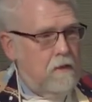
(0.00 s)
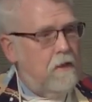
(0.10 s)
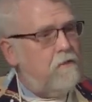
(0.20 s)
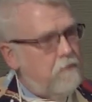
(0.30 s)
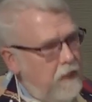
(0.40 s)

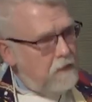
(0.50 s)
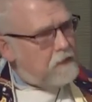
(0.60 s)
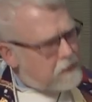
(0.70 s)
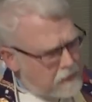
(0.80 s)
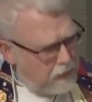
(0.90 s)
It's found in
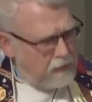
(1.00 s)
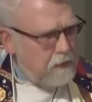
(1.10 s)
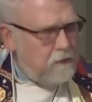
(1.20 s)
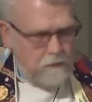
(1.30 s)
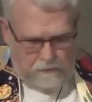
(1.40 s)

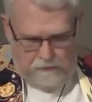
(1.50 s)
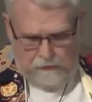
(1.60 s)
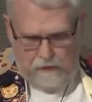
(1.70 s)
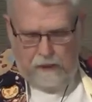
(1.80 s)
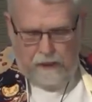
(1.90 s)
silence
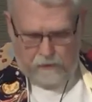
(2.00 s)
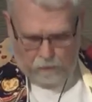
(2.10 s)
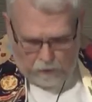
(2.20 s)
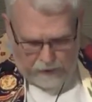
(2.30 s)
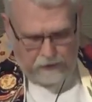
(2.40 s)

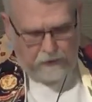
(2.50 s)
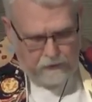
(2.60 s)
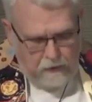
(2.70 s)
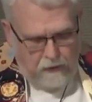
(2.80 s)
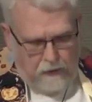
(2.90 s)
and
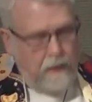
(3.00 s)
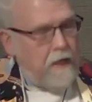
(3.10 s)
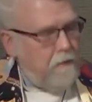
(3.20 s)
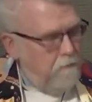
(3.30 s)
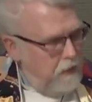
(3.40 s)
waiting
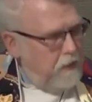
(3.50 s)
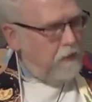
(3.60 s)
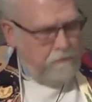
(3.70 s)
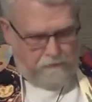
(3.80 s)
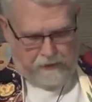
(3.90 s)
and
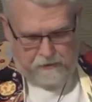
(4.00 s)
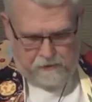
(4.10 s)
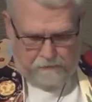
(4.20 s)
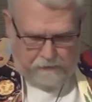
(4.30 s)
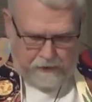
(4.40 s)
meeting face
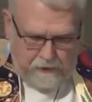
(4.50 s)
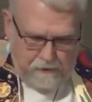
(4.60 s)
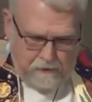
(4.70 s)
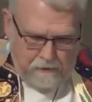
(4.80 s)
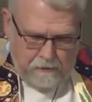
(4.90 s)
to
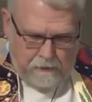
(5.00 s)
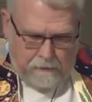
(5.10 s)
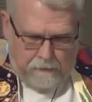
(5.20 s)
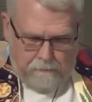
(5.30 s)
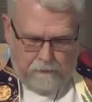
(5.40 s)
face,
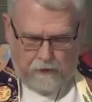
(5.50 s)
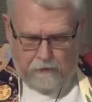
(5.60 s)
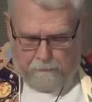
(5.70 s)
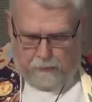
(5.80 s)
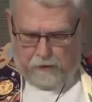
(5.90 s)
in
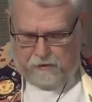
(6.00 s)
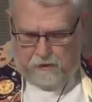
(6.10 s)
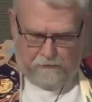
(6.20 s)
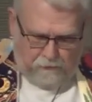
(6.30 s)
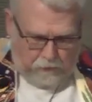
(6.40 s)
the
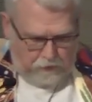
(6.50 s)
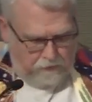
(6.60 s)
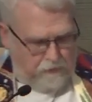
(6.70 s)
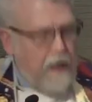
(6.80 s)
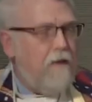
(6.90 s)
bursting forth
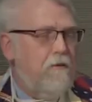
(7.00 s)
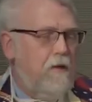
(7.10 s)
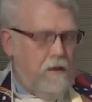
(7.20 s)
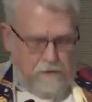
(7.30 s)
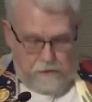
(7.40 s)
of
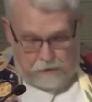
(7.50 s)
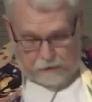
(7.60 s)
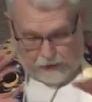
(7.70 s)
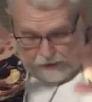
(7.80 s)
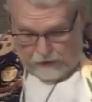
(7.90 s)
heaven and the
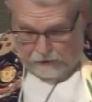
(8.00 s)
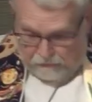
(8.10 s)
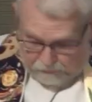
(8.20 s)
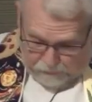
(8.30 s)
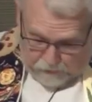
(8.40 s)
shining
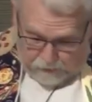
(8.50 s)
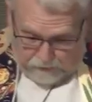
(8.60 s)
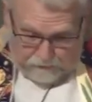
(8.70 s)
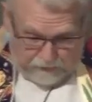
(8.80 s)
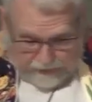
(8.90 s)
through
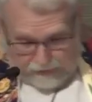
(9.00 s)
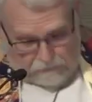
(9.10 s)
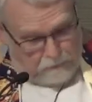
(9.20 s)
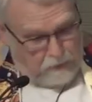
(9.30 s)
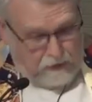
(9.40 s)
of light from a